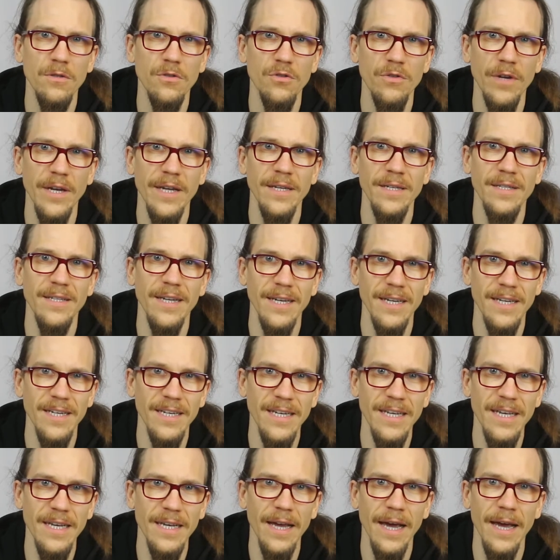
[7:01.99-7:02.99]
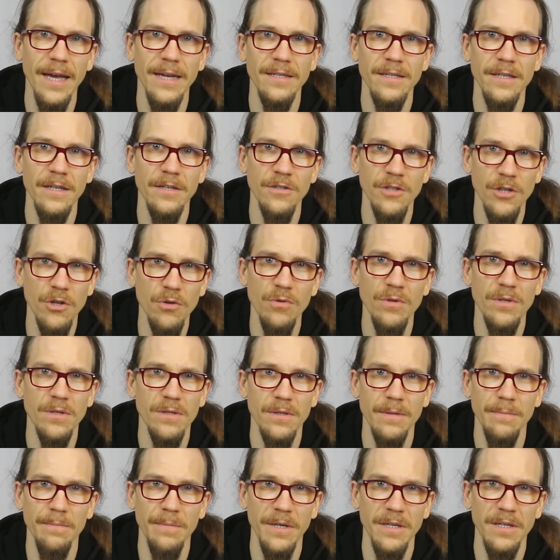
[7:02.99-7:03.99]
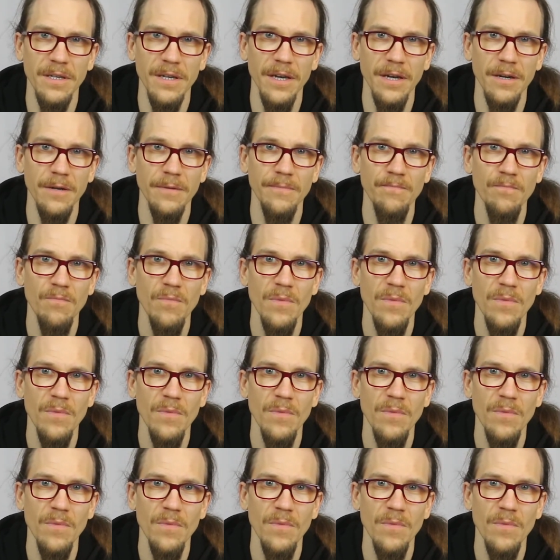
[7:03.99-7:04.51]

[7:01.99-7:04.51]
train technique and endurance a bit here.